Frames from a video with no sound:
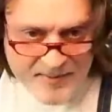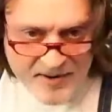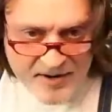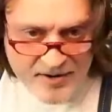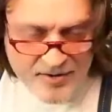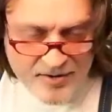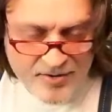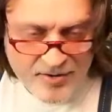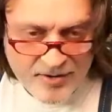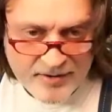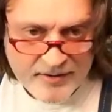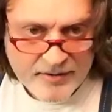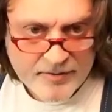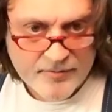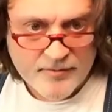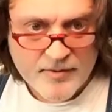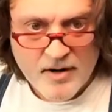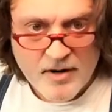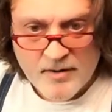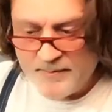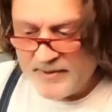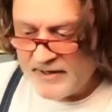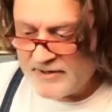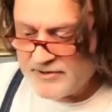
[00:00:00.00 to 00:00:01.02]
on going to the
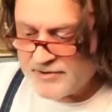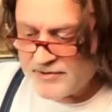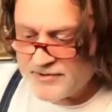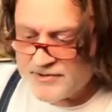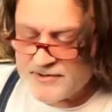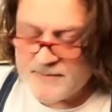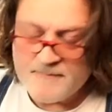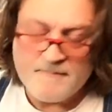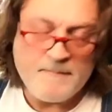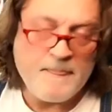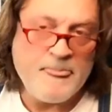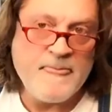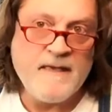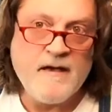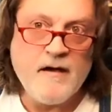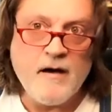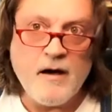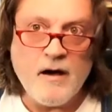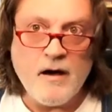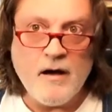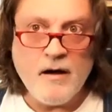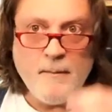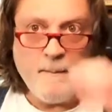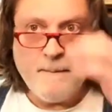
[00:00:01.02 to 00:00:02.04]
wrong pictures.
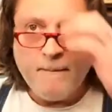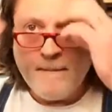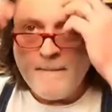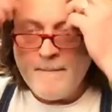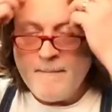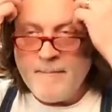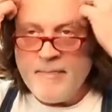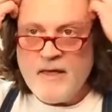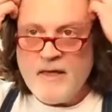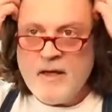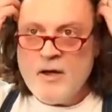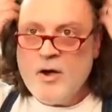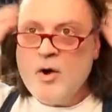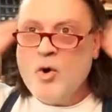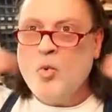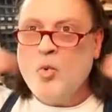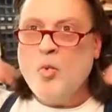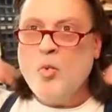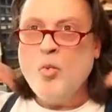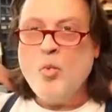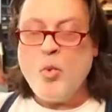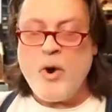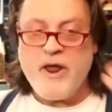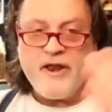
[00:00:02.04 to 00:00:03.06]
Um,
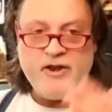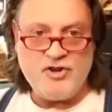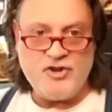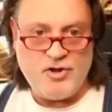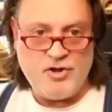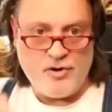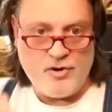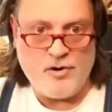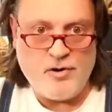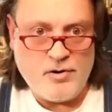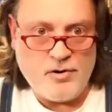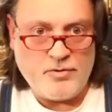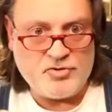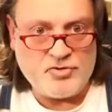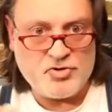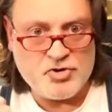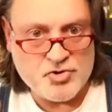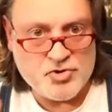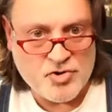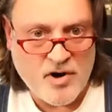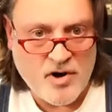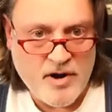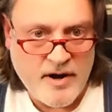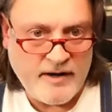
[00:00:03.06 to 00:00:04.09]
when you're
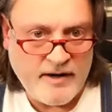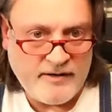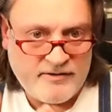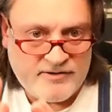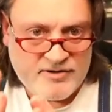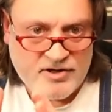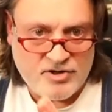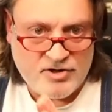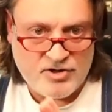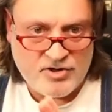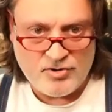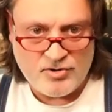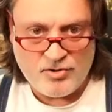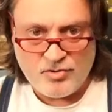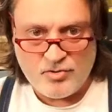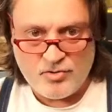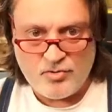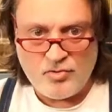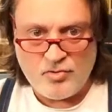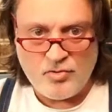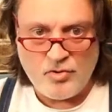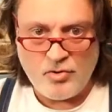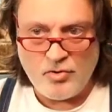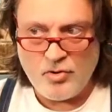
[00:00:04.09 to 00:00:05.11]
trying to
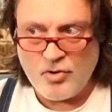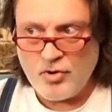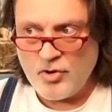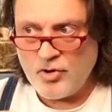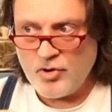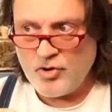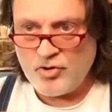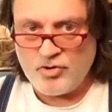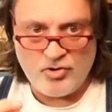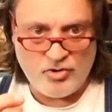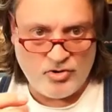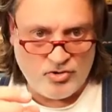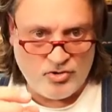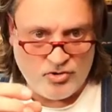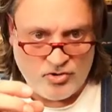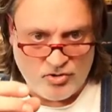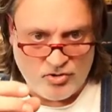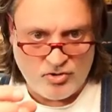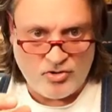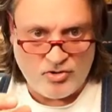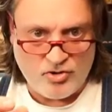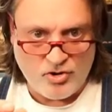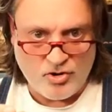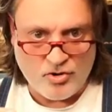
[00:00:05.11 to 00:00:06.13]
do
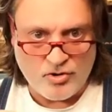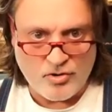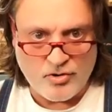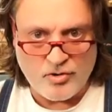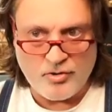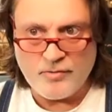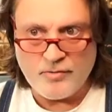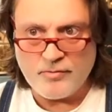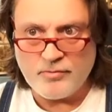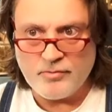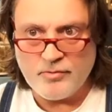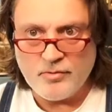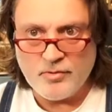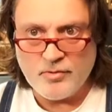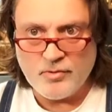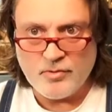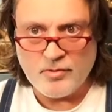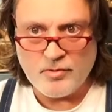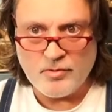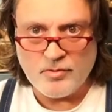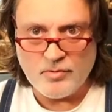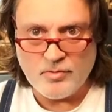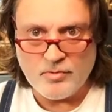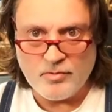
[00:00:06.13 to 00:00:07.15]
your
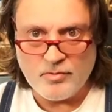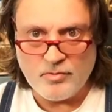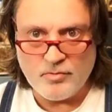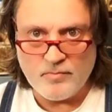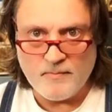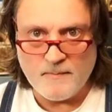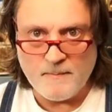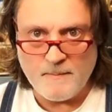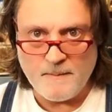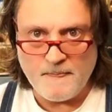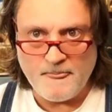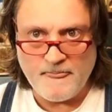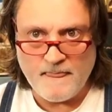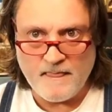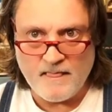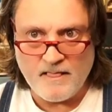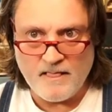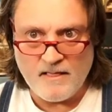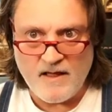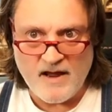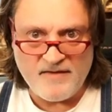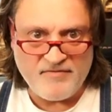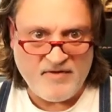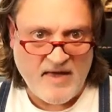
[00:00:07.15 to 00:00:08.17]

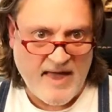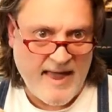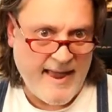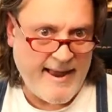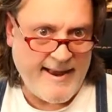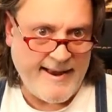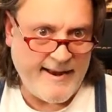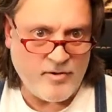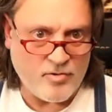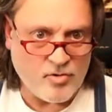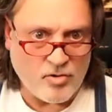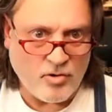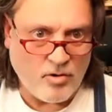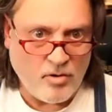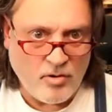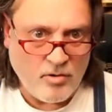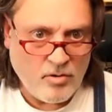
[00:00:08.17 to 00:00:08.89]
like the angle,